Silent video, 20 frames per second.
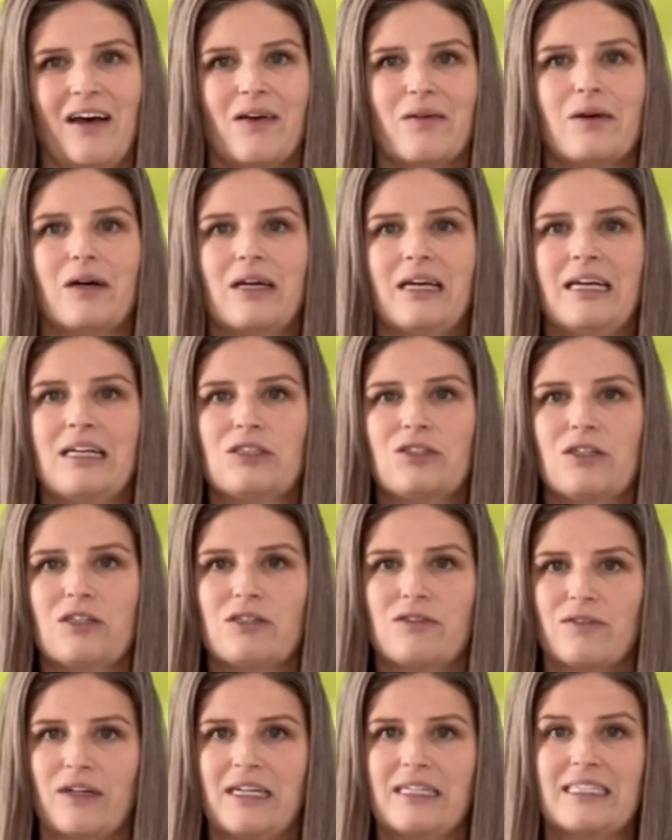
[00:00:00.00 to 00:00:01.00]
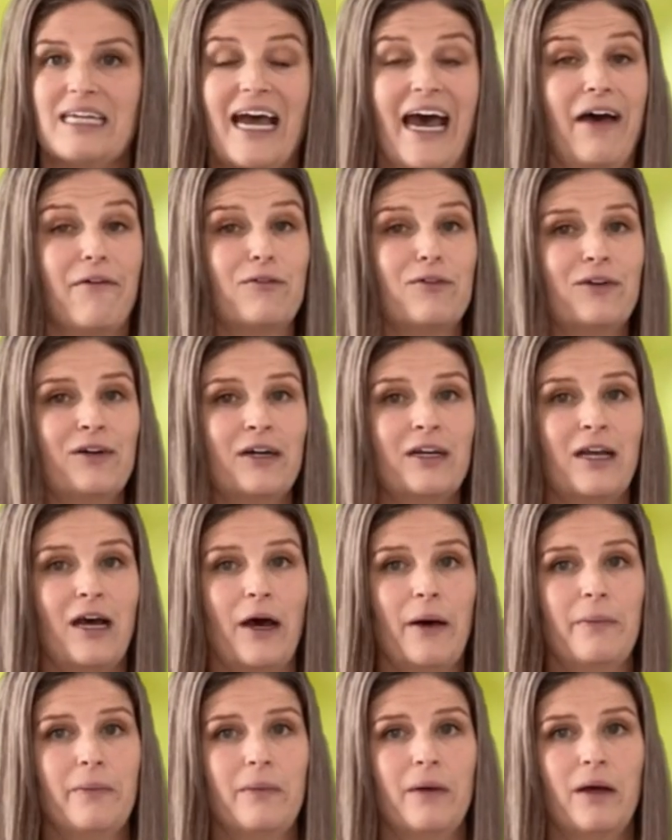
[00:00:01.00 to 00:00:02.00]
While interest rates have gone
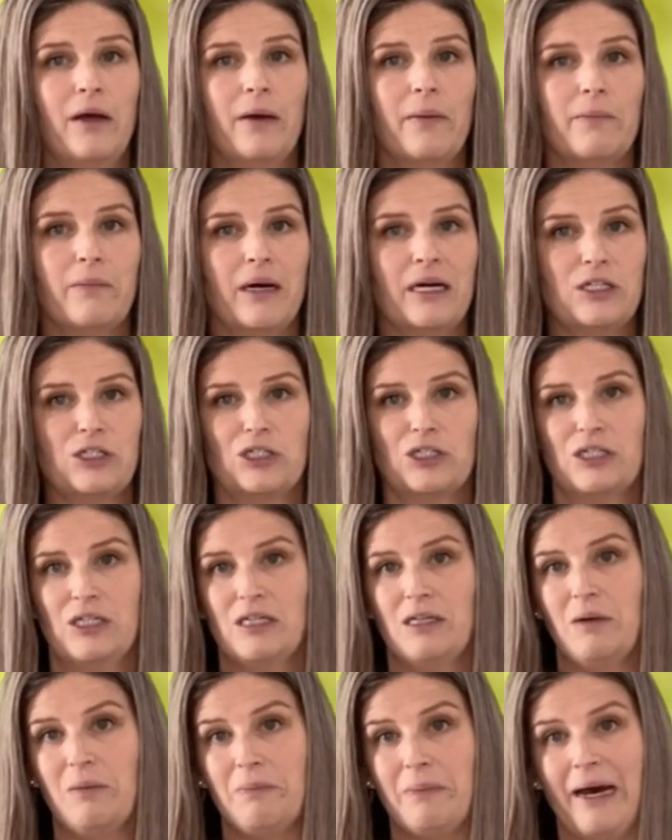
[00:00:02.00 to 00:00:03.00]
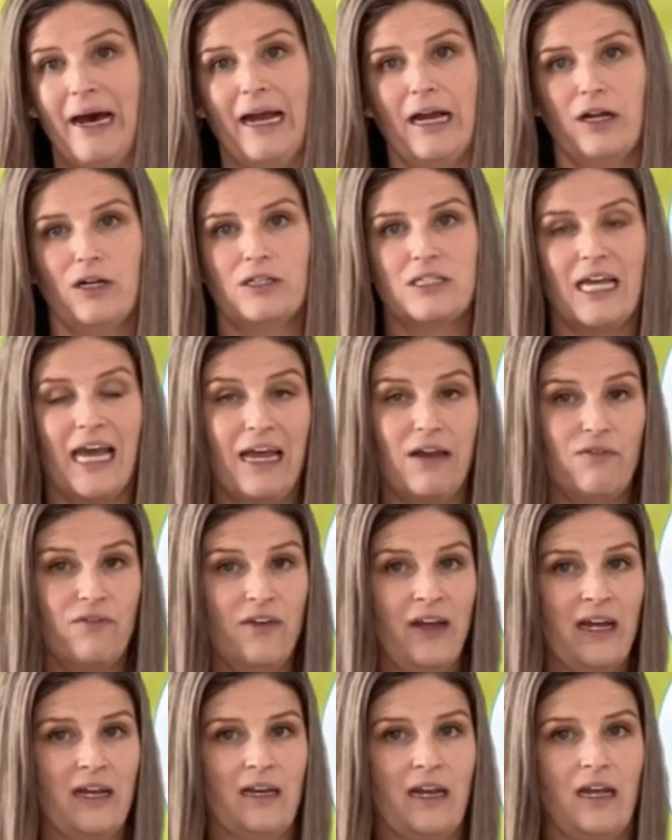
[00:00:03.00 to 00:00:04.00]
up, much to the buyer's
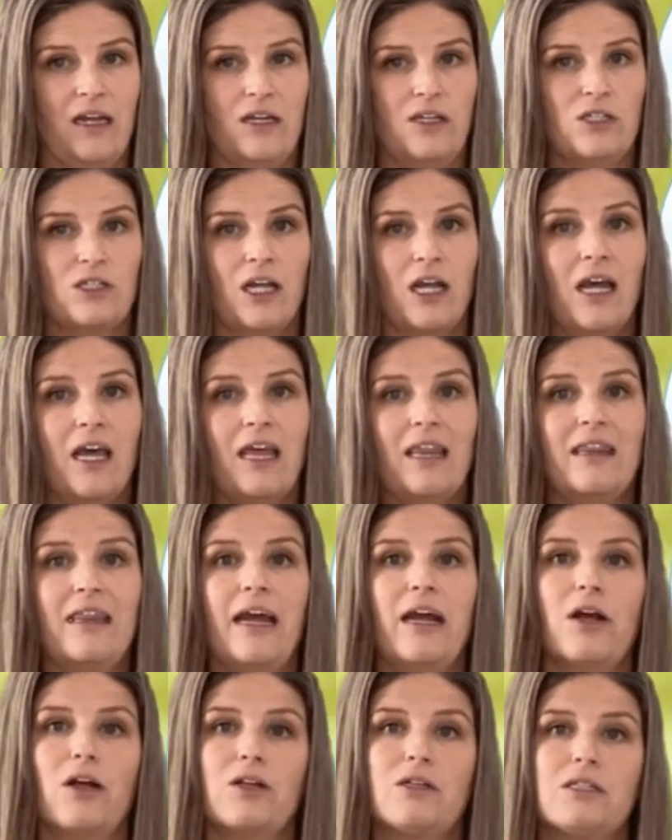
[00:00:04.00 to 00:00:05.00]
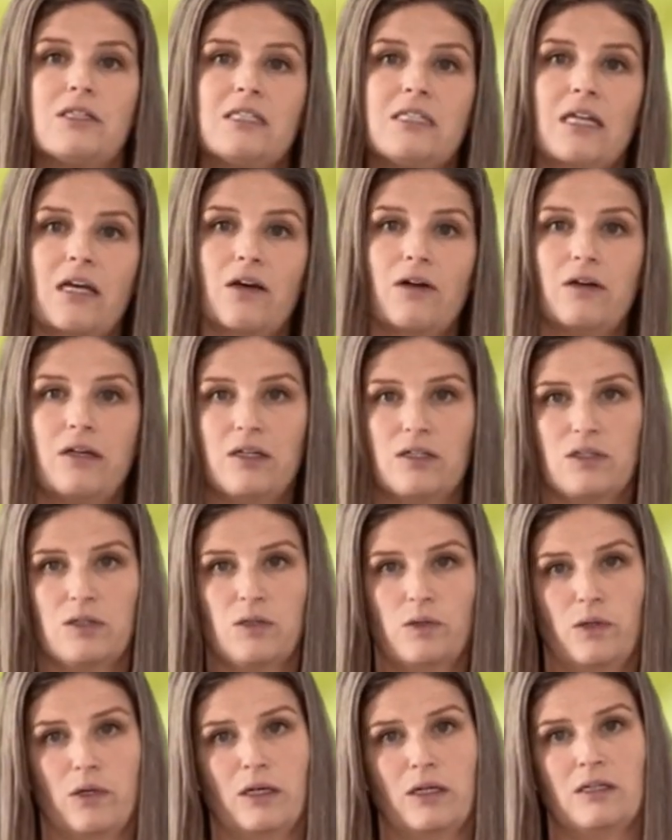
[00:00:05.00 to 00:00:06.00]
advantage, they are still
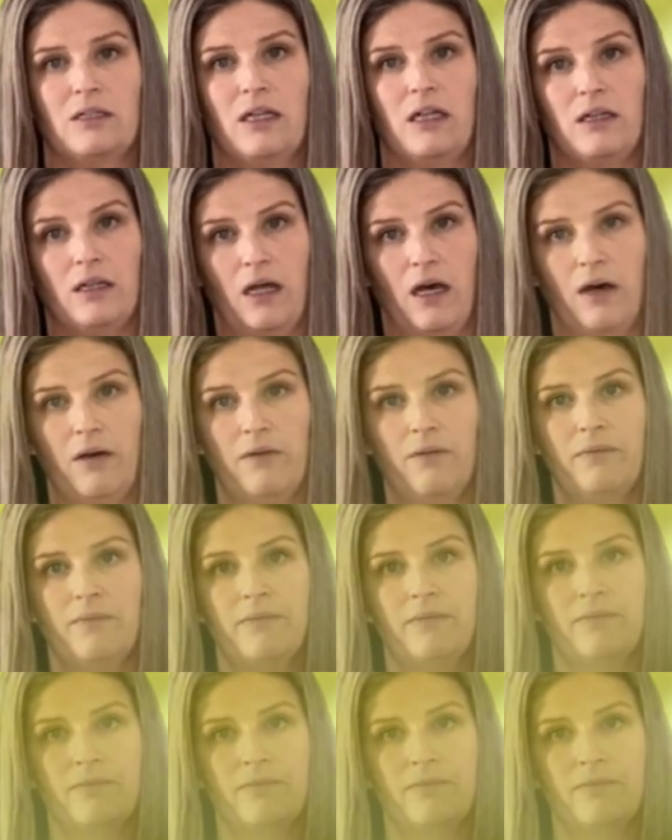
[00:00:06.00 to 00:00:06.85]
historically low